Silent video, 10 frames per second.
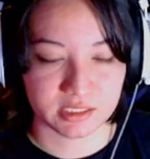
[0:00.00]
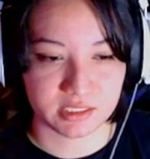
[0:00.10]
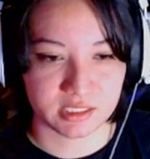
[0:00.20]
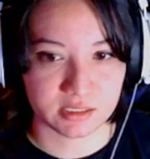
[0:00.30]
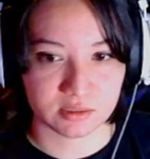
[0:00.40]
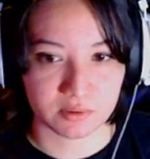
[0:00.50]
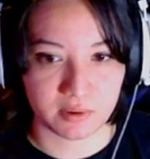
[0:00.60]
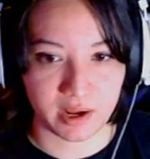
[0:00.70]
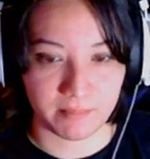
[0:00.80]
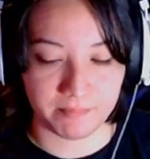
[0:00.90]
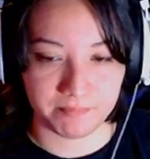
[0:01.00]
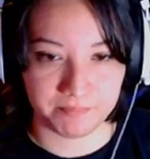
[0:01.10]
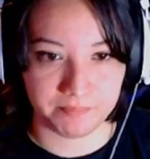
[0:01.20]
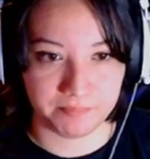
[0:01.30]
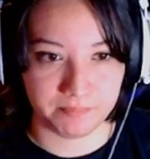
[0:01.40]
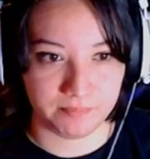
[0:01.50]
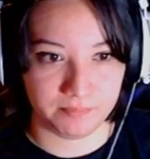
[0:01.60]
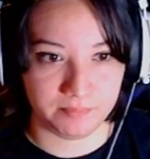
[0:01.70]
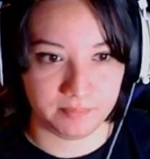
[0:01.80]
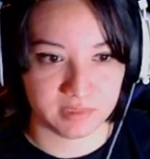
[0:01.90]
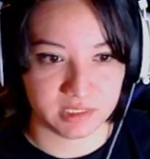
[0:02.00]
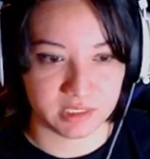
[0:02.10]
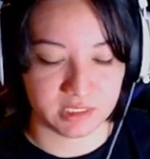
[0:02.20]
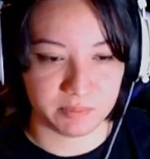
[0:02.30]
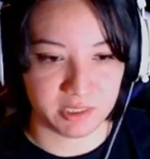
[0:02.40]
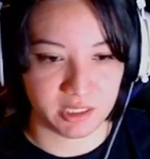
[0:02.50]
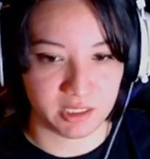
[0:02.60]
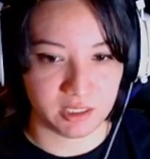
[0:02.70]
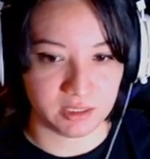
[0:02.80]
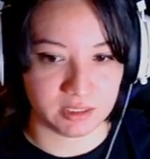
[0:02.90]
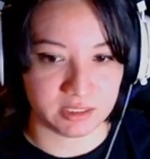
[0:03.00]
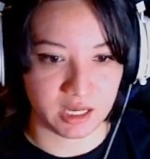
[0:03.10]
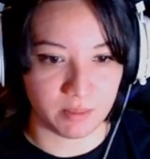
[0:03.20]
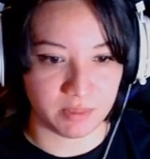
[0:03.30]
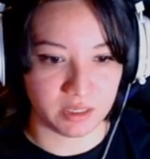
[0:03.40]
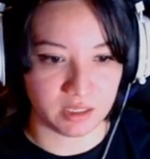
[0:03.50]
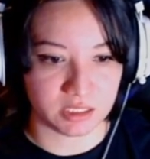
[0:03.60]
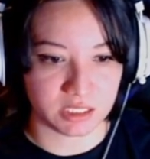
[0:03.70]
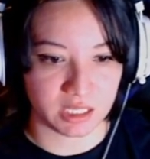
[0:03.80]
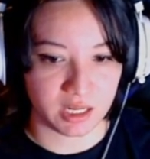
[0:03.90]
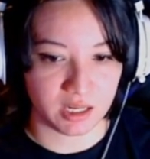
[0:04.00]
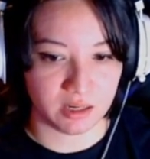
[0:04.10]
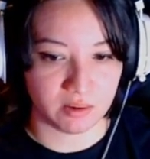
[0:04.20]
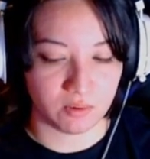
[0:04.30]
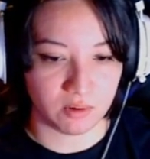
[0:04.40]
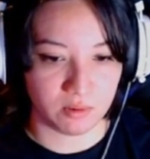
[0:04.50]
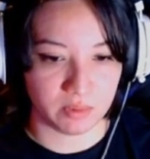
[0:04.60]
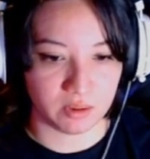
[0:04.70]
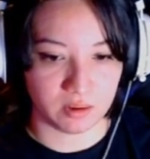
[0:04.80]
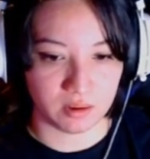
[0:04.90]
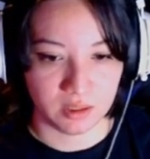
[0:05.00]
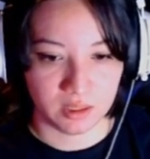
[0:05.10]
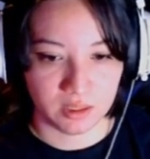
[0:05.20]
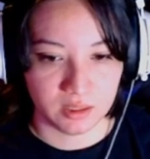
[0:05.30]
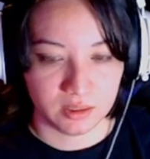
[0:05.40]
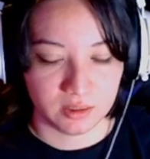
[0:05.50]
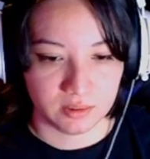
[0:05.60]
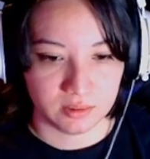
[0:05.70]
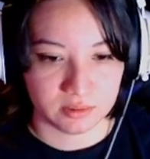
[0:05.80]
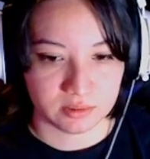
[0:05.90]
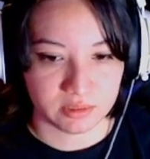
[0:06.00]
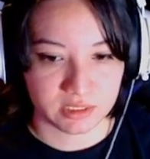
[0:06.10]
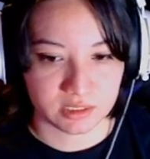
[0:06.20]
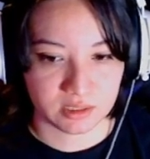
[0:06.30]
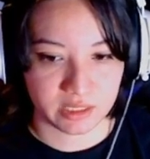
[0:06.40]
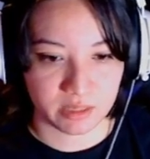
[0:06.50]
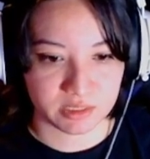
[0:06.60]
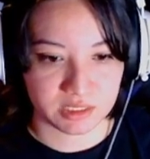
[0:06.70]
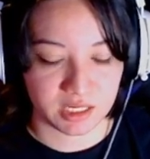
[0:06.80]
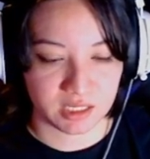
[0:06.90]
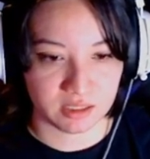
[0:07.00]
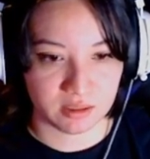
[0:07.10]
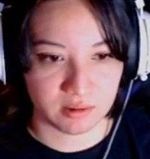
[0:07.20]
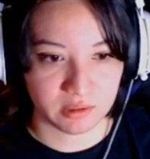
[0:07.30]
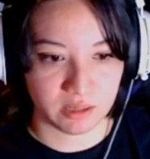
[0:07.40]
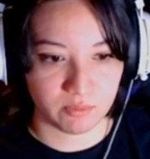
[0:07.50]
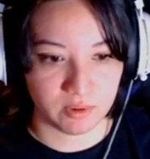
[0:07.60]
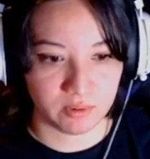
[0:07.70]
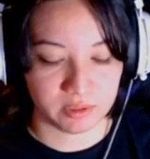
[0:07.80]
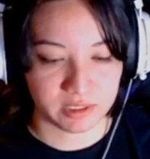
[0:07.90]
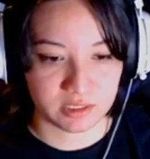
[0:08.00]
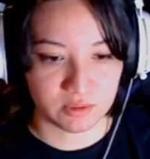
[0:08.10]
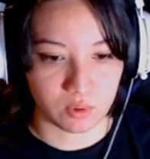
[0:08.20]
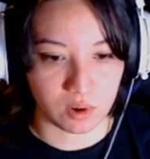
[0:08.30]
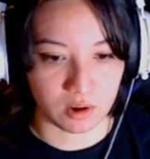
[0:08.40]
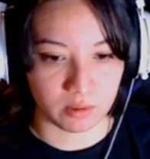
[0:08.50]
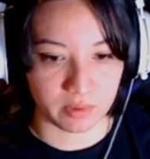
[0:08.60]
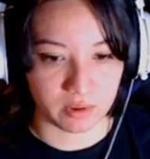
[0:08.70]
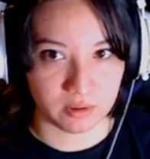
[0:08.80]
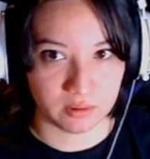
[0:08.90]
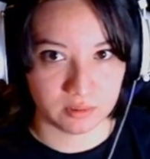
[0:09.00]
6 scrap. Let's see, speed, damage, and armor. Decreases all damage taken. Okay, well, let's do armor.